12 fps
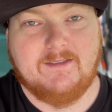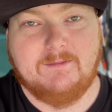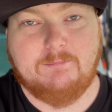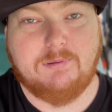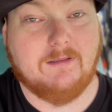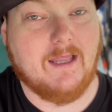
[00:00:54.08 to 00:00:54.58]

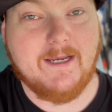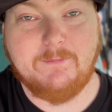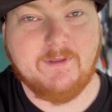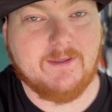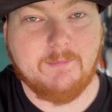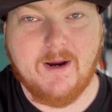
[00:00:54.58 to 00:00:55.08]
played
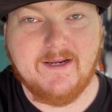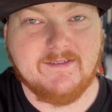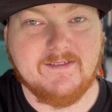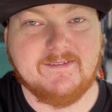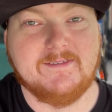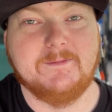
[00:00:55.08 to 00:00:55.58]
with the brake
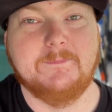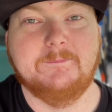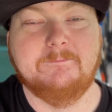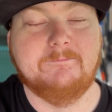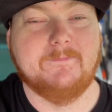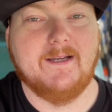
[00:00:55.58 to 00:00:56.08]

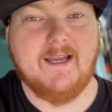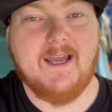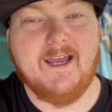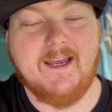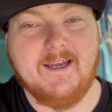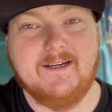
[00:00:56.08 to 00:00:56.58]
system
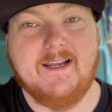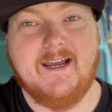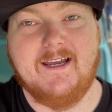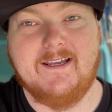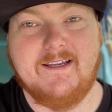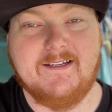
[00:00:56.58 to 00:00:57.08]
and
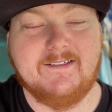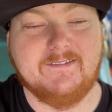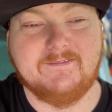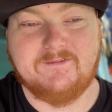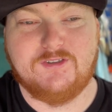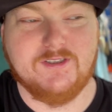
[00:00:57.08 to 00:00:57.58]
had
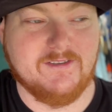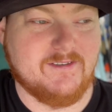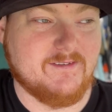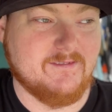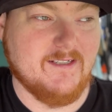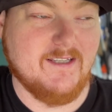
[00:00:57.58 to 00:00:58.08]
just
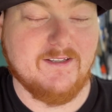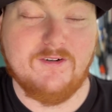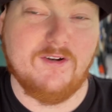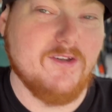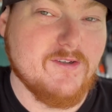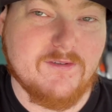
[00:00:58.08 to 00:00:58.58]
either
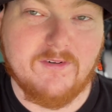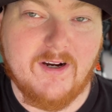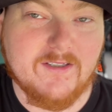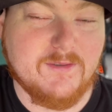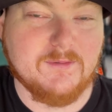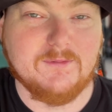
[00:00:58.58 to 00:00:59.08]
not used the
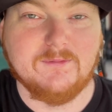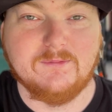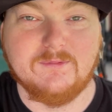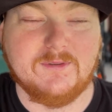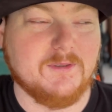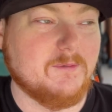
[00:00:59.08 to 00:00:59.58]
right
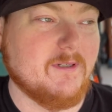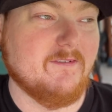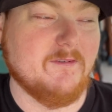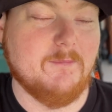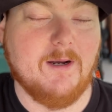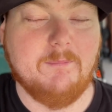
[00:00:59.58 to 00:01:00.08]
tools or whatever
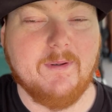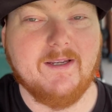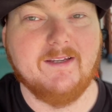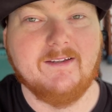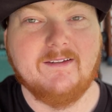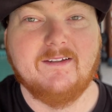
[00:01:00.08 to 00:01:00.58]
it might
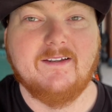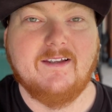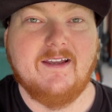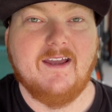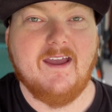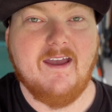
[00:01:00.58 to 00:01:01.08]
be.
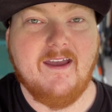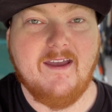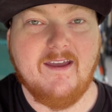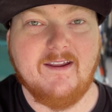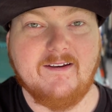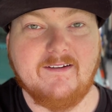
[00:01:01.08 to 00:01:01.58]

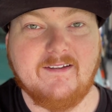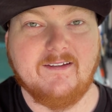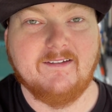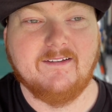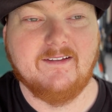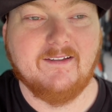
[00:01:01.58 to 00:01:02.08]
And
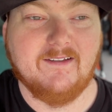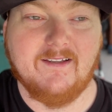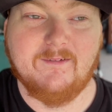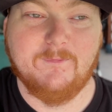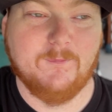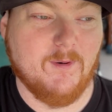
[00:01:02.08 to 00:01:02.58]

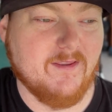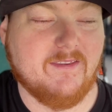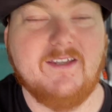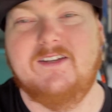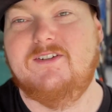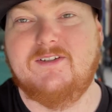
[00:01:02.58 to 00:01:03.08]
one
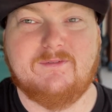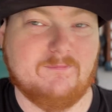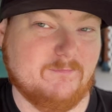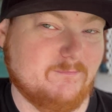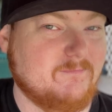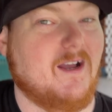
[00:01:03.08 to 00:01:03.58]
thing just
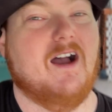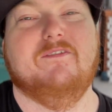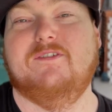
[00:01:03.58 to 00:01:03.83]
after